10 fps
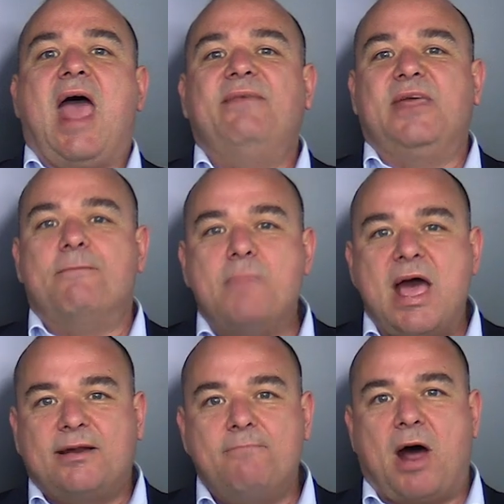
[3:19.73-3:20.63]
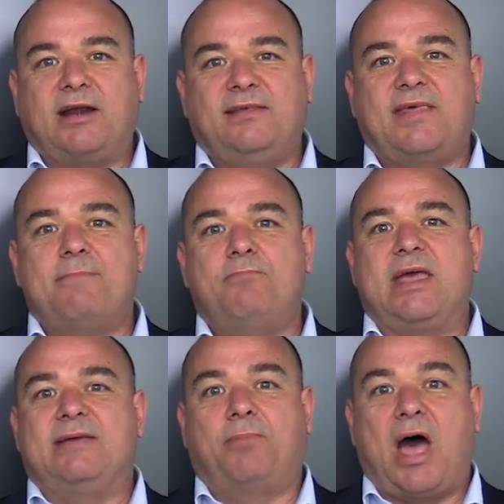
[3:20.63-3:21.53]
and the amount of money they're
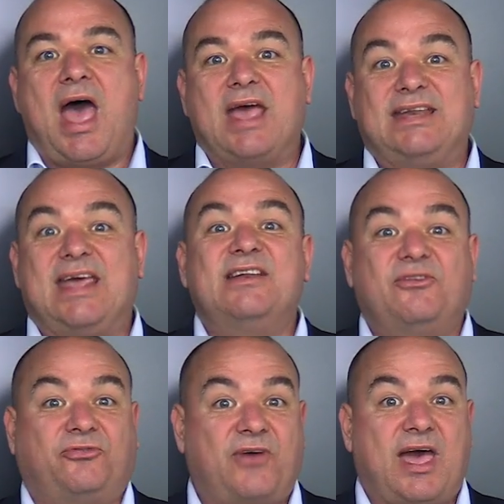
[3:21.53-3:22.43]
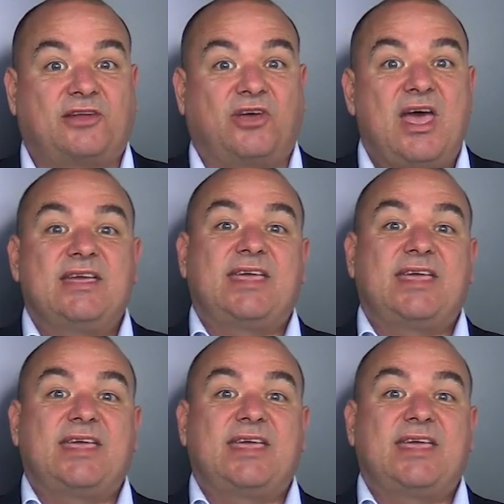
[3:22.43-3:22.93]
being paid, in effect,